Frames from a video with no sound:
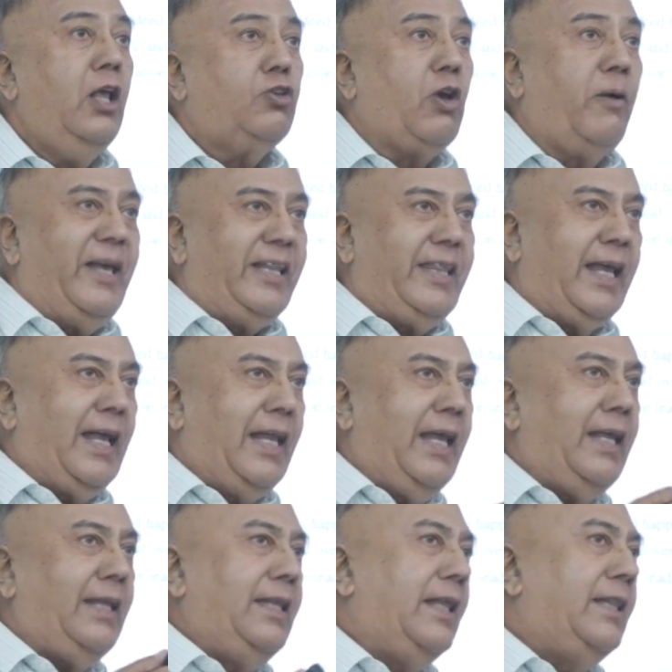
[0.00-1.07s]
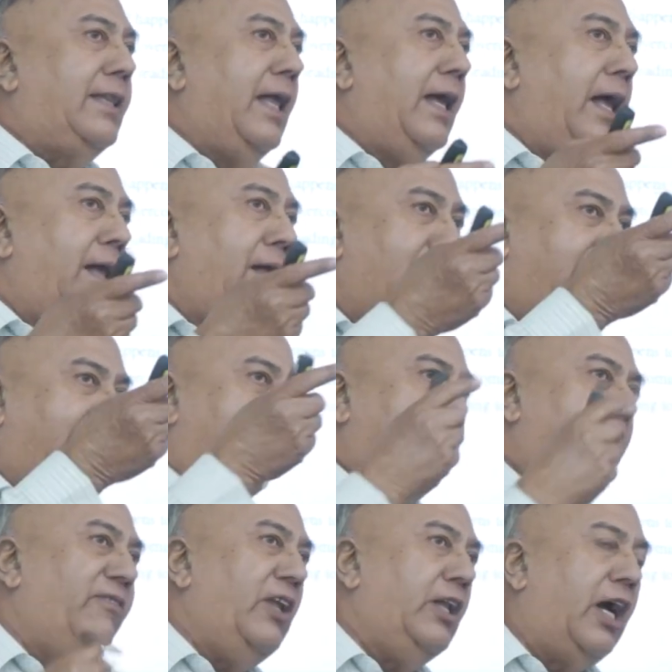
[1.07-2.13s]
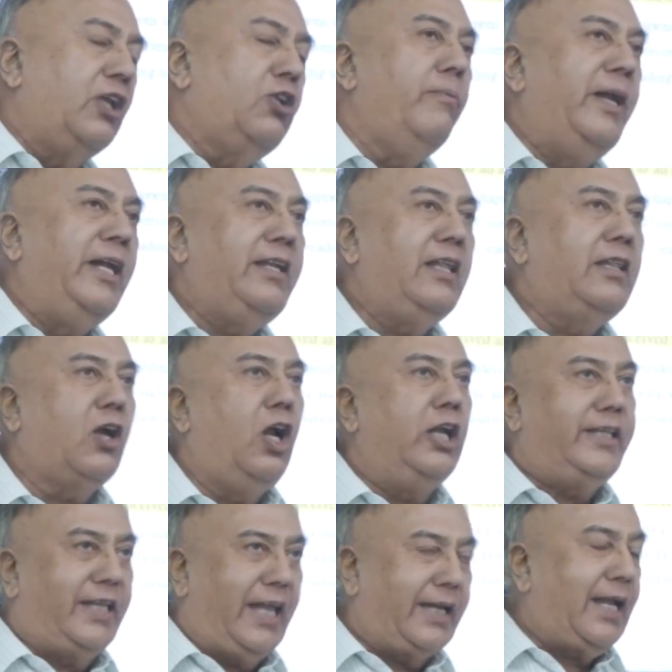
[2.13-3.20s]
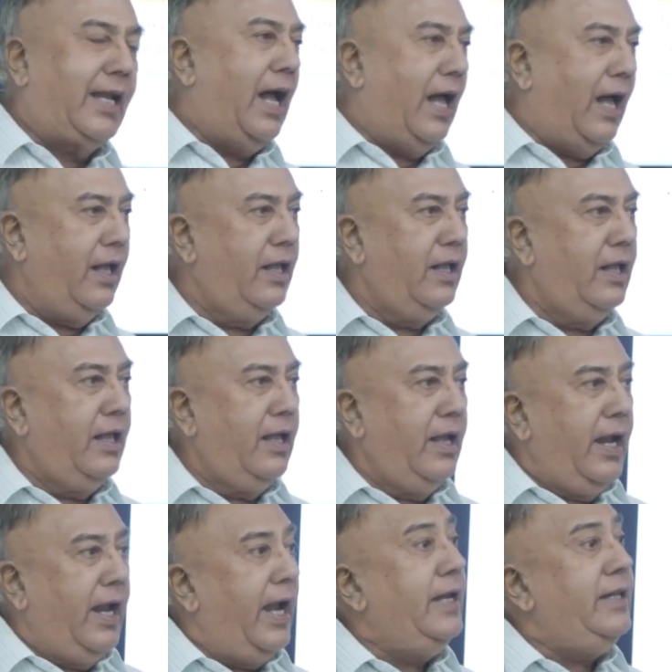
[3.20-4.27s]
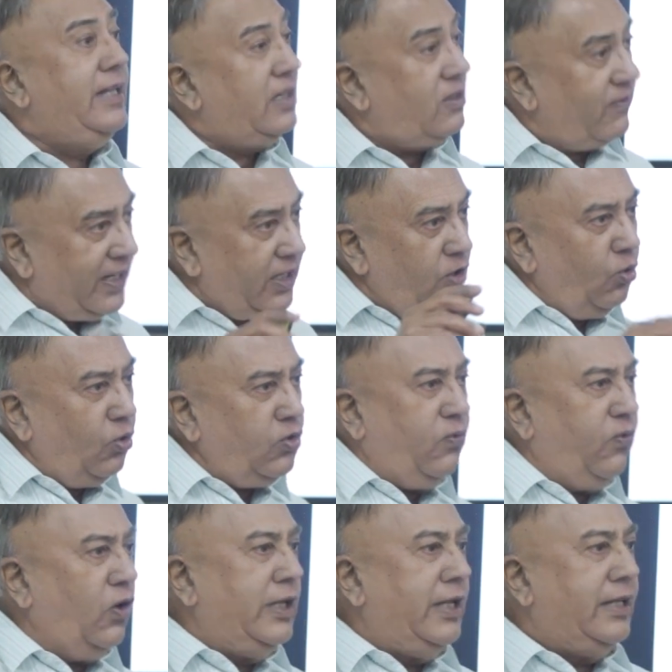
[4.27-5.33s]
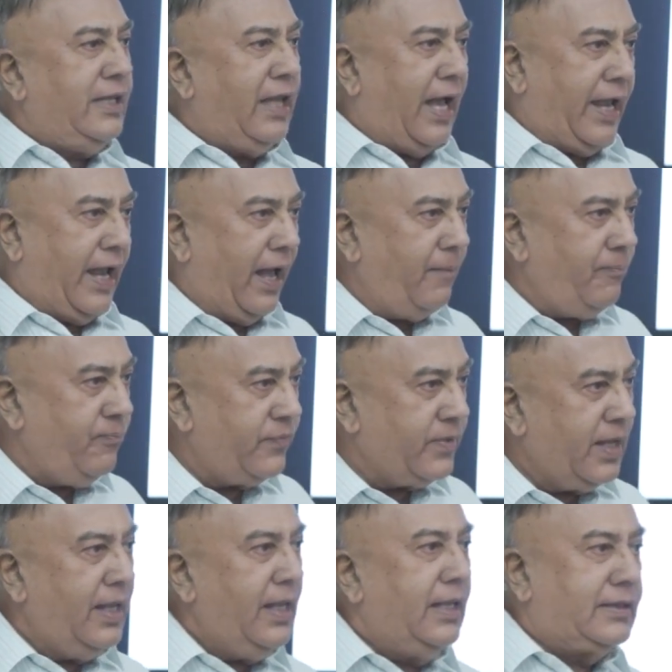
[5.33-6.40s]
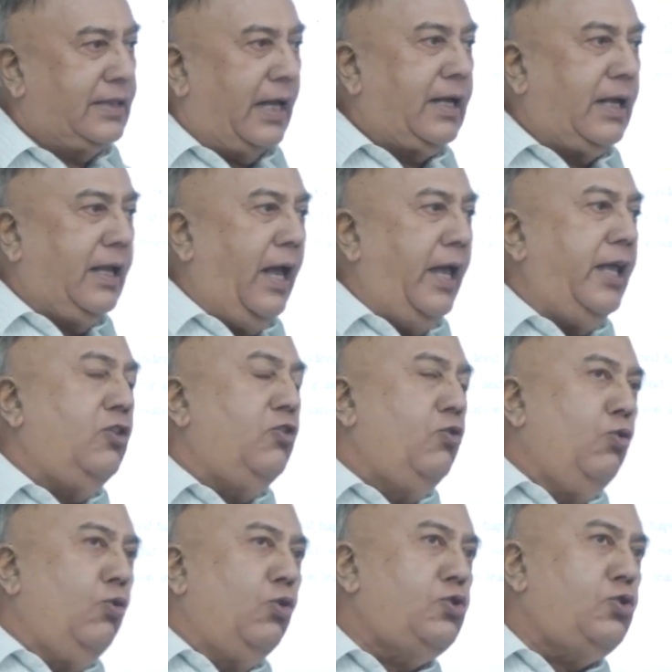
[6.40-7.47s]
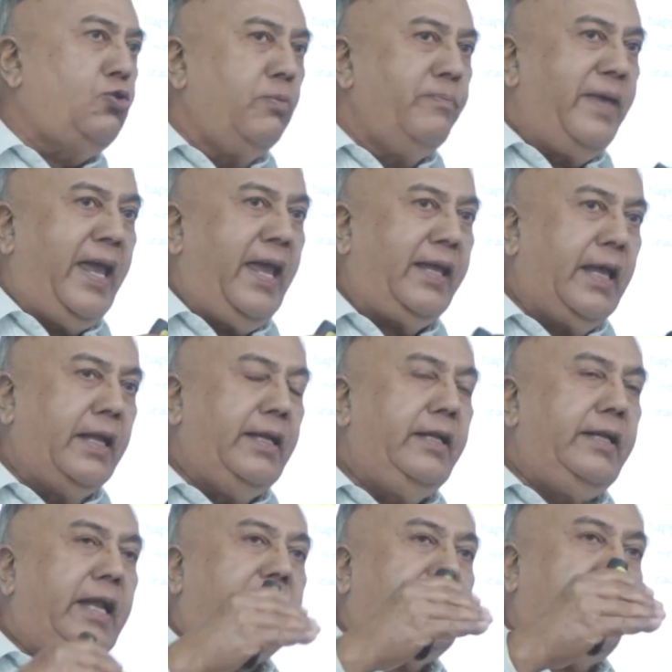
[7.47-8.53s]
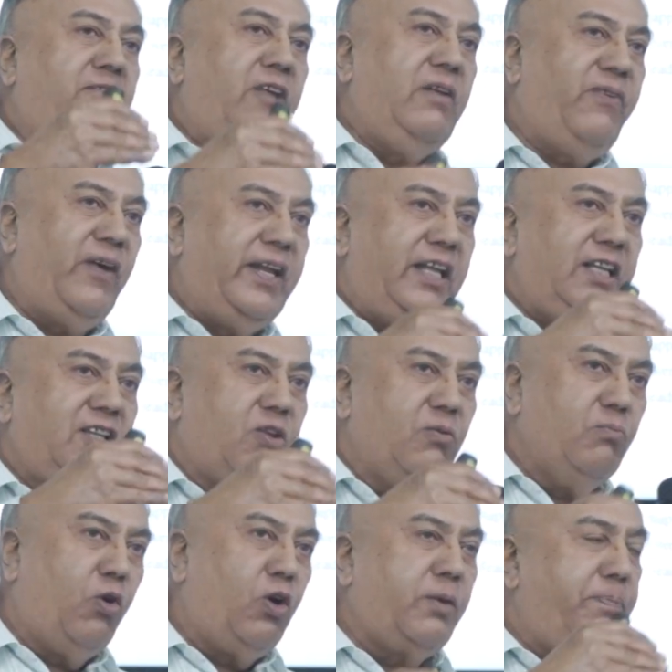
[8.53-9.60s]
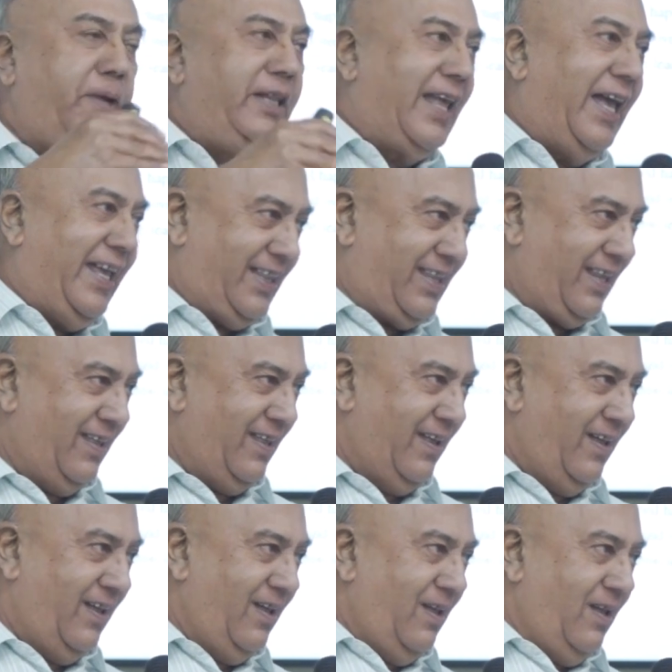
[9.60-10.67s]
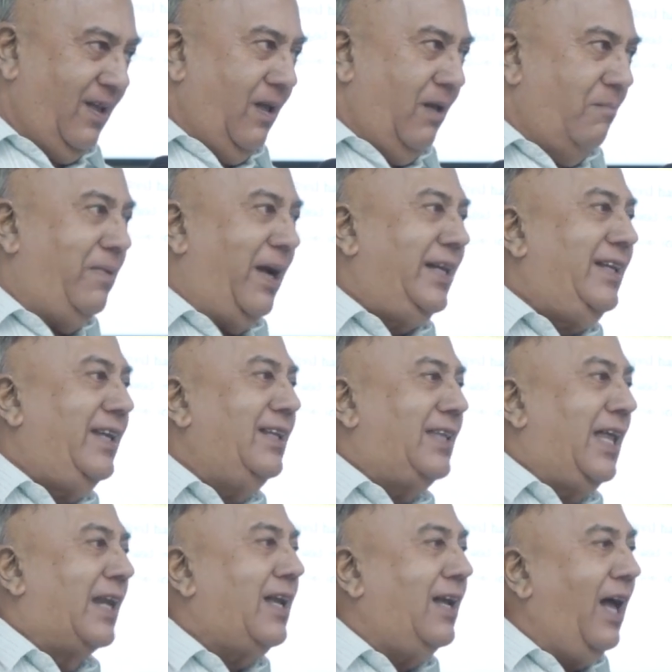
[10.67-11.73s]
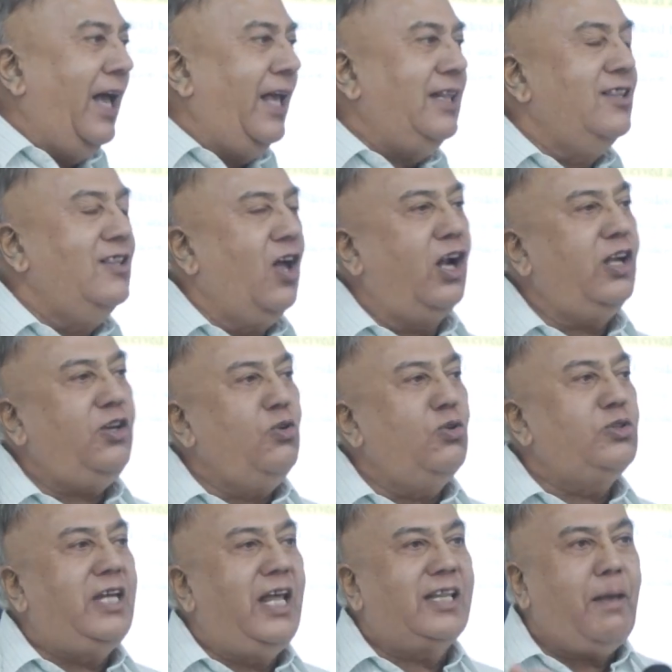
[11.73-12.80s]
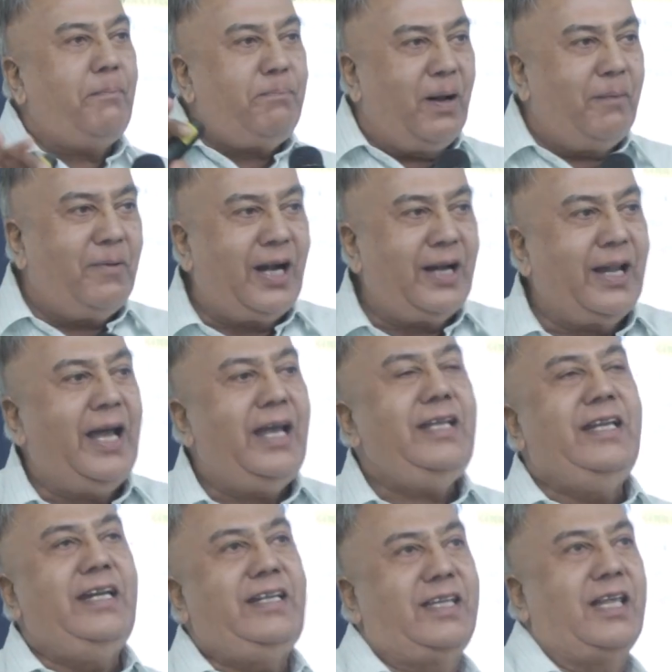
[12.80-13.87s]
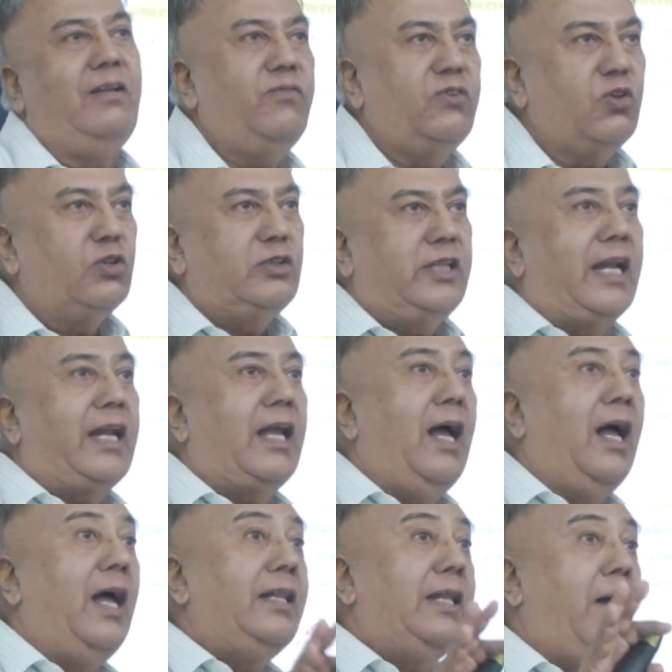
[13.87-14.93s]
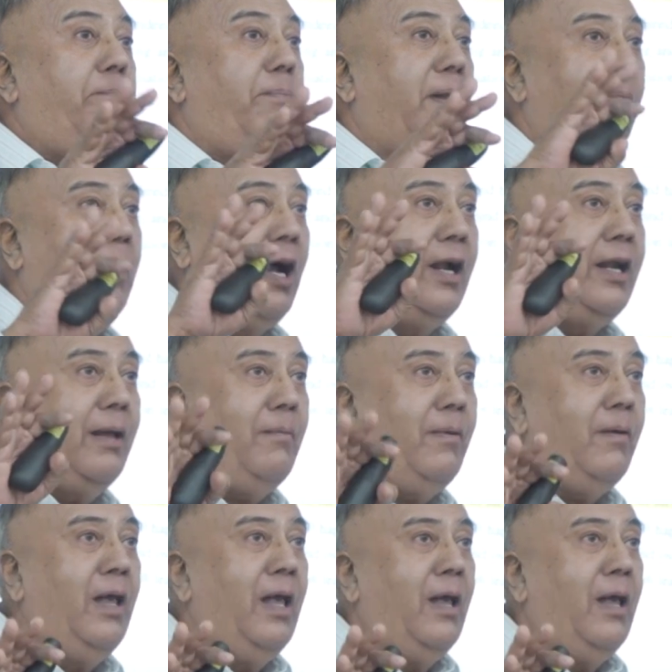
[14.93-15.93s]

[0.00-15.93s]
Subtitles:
So basically this kind of an argument is called tarka, and this is very useful in Nyāya. Tarka is used to make an inductive inference more precise. But the tarka is not used as a pramana in itself. So tarkaha na pramana